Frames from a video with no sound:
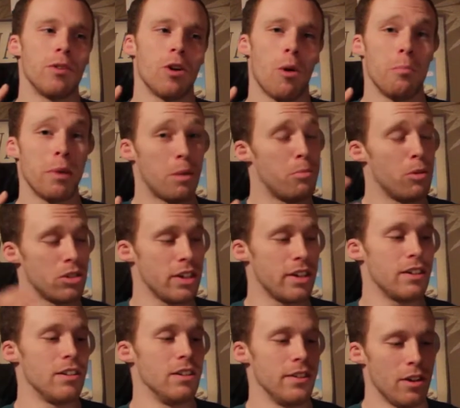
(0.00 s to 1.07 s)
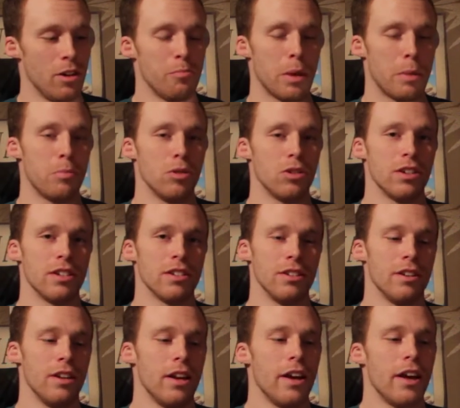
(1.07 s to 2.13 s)
got big budgets,
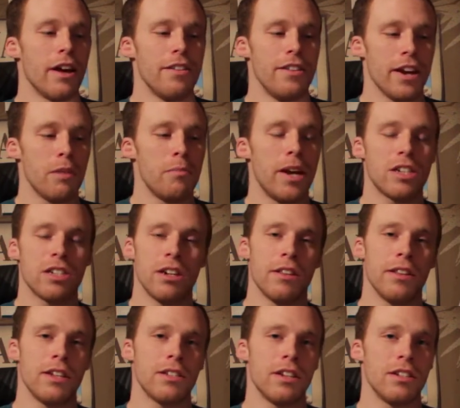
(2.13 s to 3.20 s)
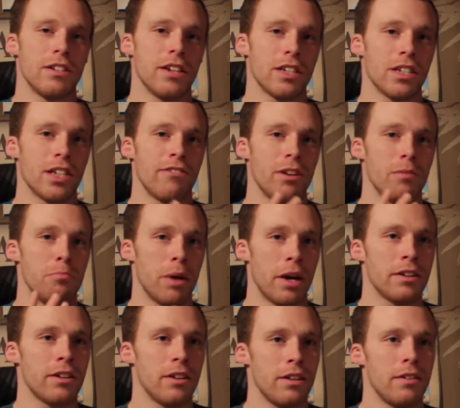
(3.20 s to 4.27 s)
and the animation in this isn't necessarily
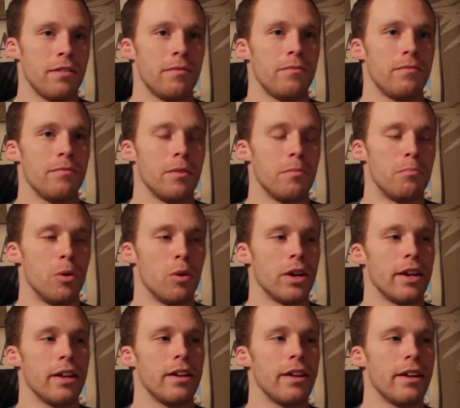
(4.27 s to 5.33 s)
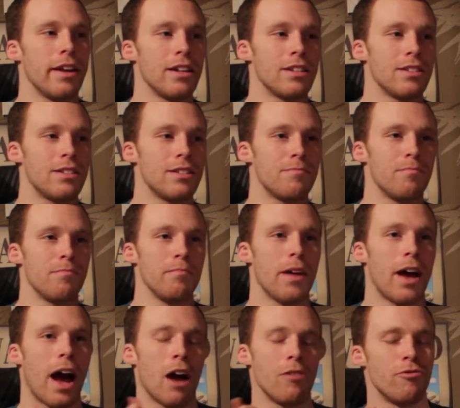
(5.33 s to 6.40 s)
bad, but it's
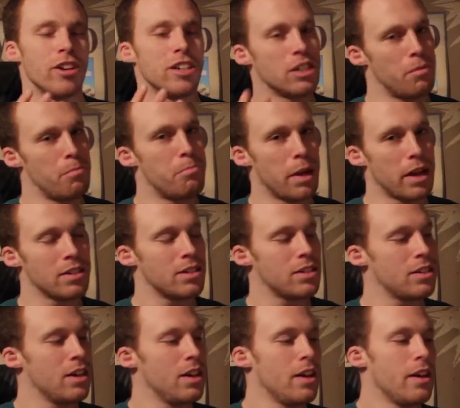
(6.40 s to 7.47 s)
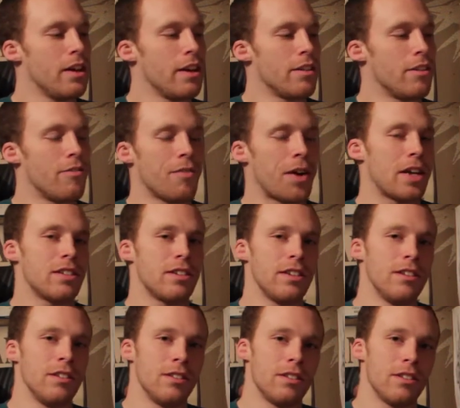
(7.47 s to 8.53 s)
average at best. The fight
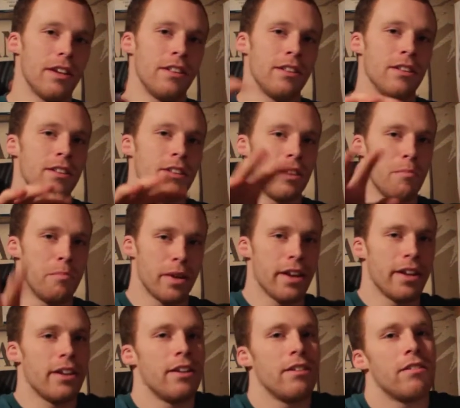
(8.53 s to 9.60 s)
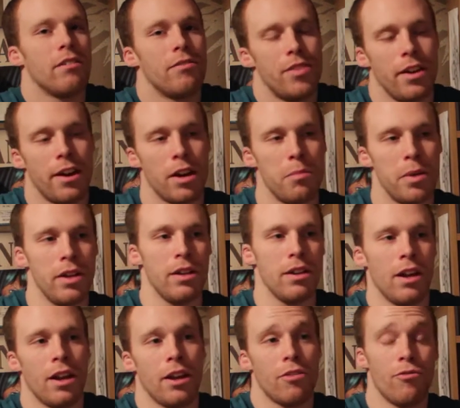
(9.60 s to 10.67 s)
scenes in the beginning of the anime
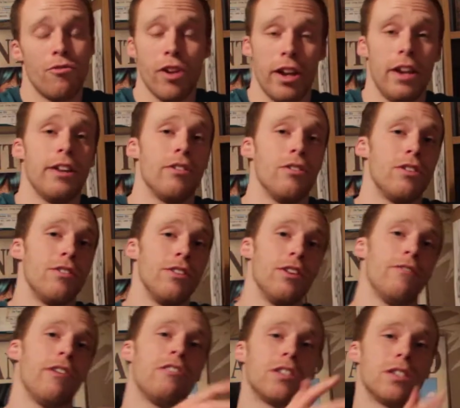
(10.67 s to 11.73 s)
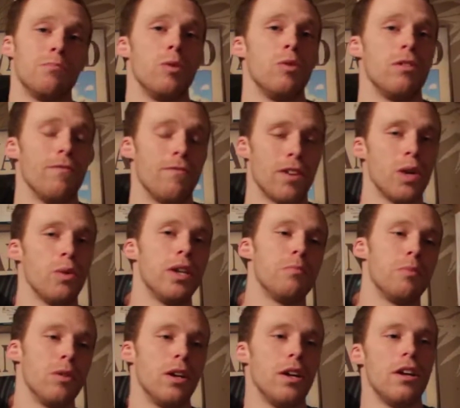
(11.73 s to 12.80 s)
are really good, very smooth and fluid,
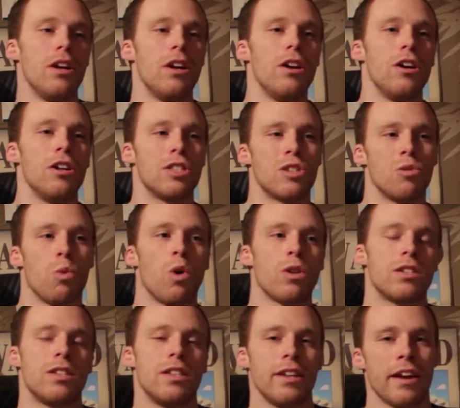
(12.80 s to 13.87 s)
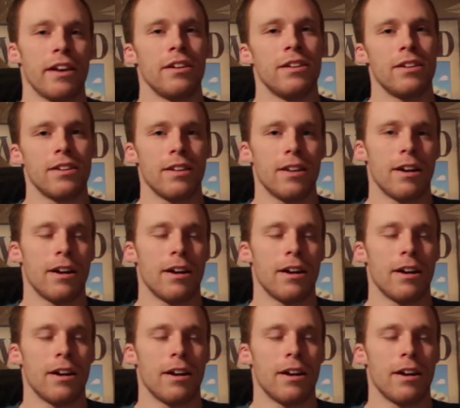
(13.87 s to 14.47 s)
but towards the end,